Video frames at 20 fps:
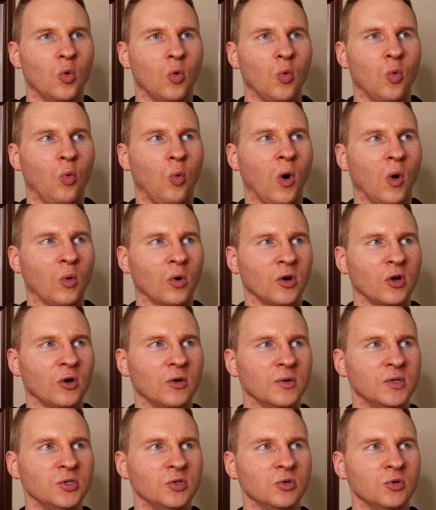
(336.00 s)
what we're going
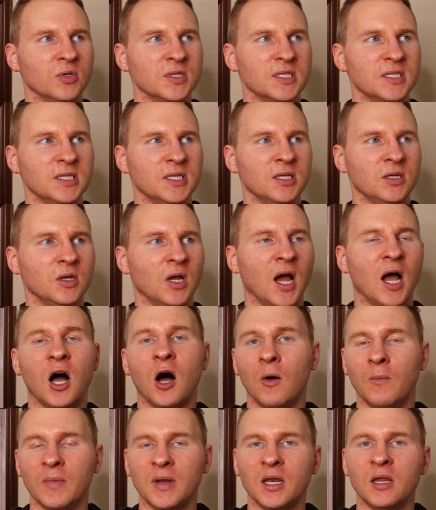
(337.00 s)
to do is see
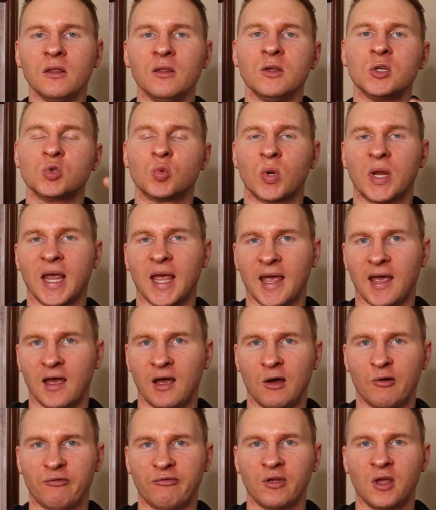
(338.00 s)
how many of these we
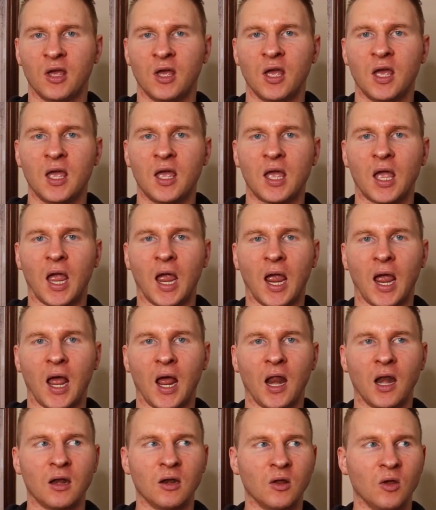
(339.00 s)
have,
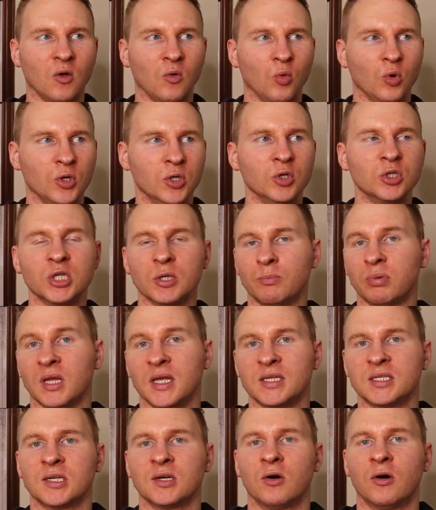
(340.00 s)
and we'll usually
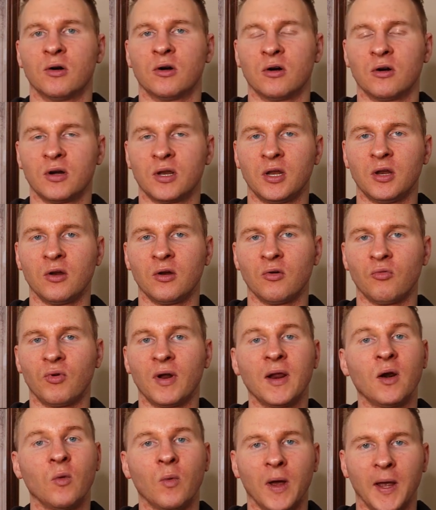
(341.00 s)
place an order here
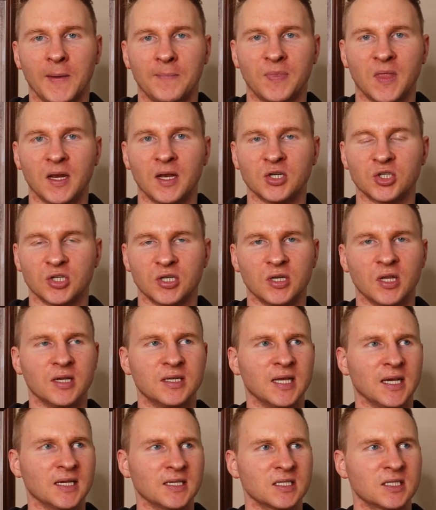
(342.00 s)
right away. Initially,
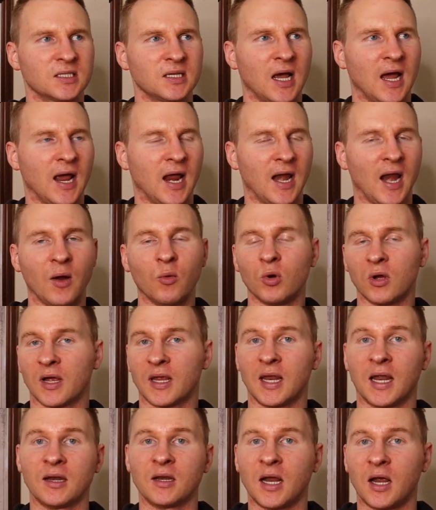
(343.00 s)
it takes, and I'll
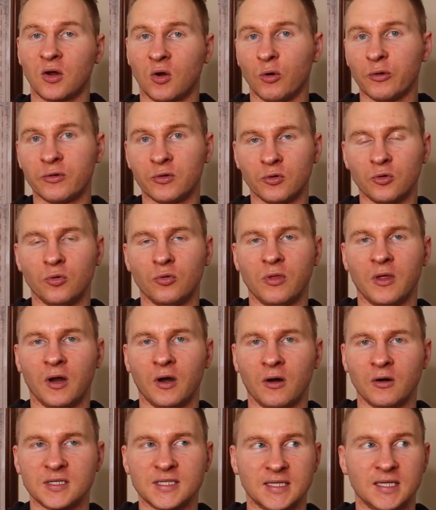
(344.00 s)
go through
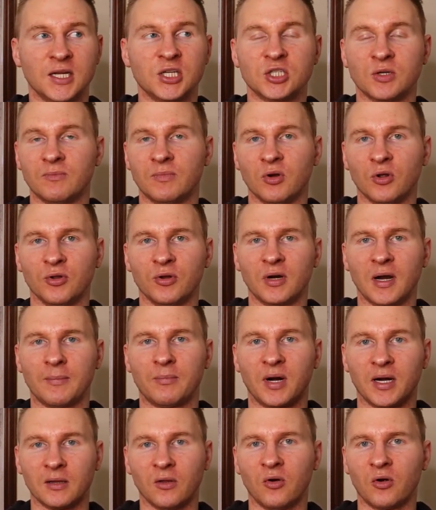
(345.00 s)
their citation builder
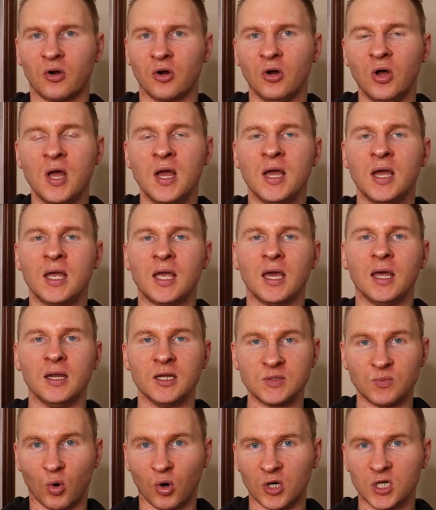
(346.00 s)
at Bright Local. It
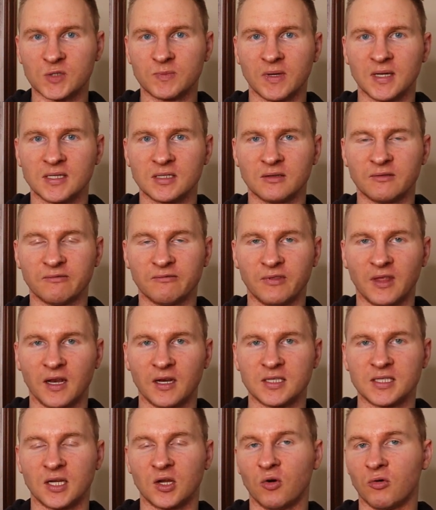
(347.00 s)
is more expensive
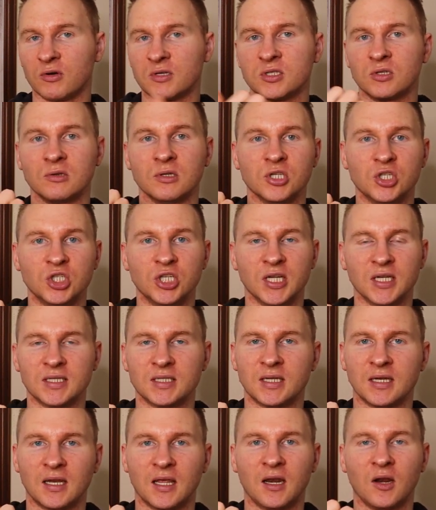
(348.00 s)
than say going to
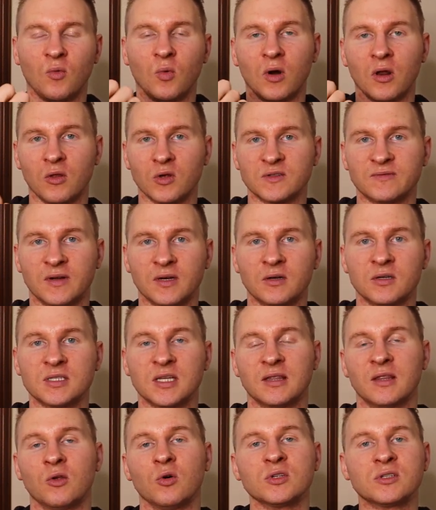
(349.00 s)
Legit and getting one of those
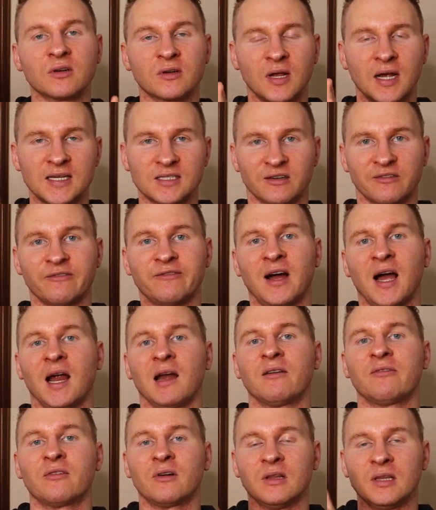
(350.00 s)
vendors, and those guys are
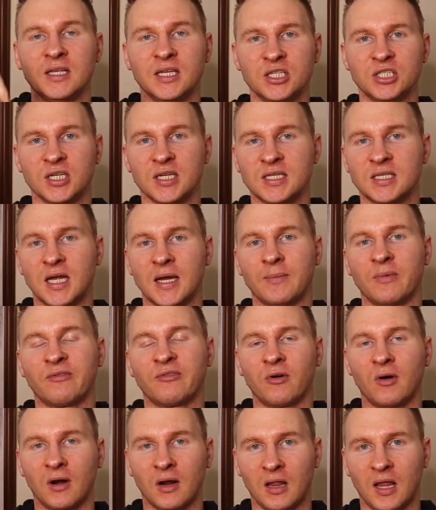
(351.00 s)
fine for a lead gen site,
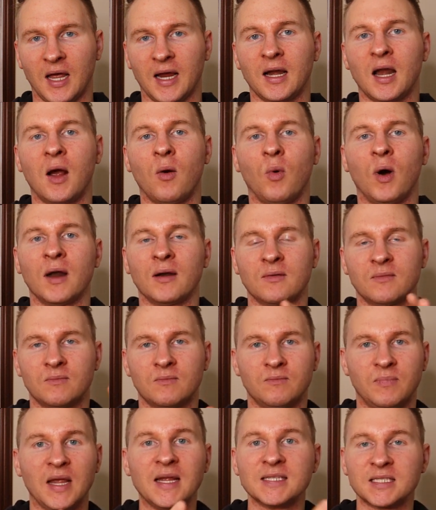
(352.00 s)
but for a client, I want
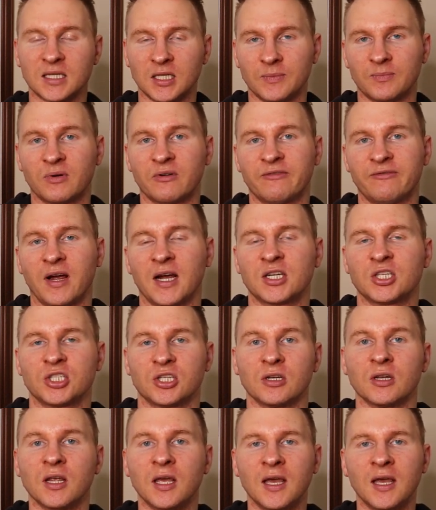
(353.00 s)
basically
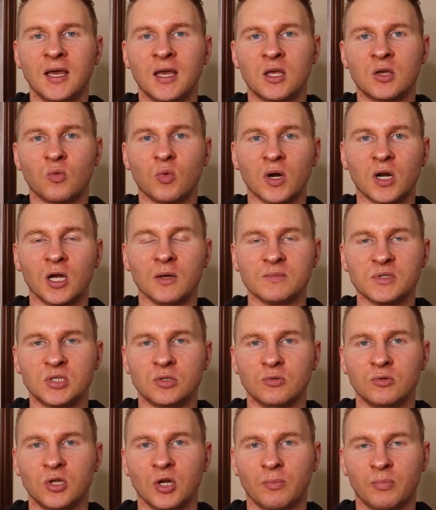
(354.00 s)
perfection when it comes
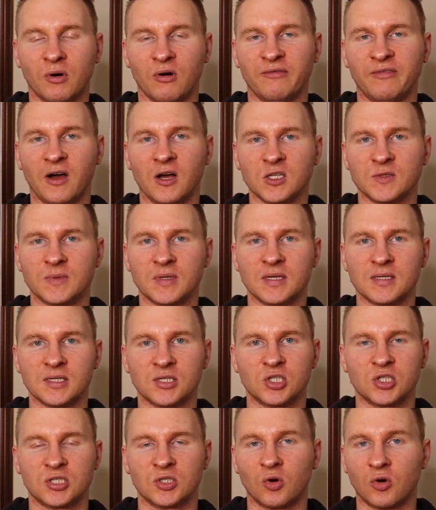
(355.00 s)
to their profiles because
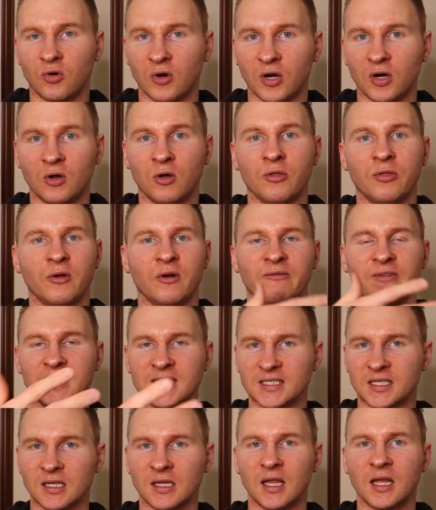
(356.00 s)
it's just so critical. They're
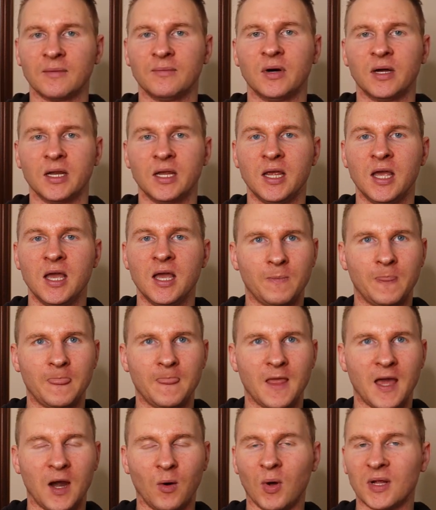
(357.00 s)
investing a lot of money,
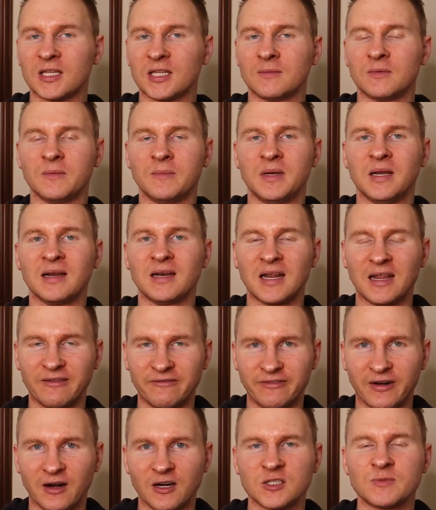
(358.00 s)
and I want them to be done in a
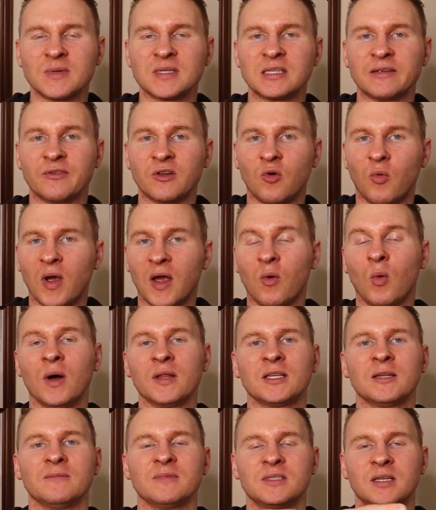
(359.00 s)
very specific way. I
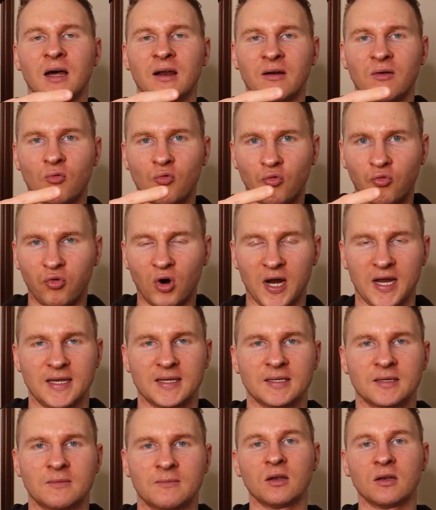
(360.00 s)
want them done
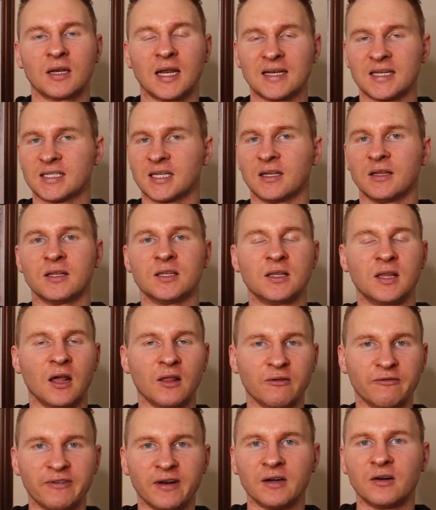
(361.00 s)
right. Not to say that the
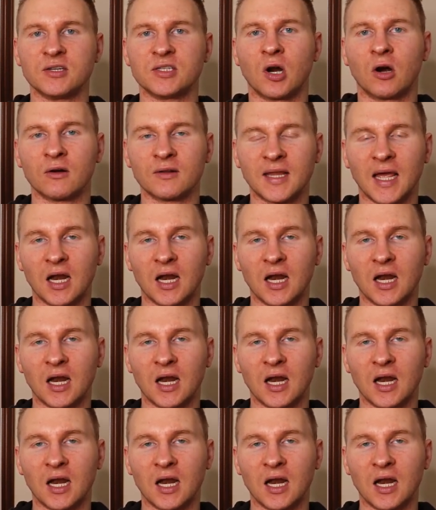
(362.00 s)
other vendors aren't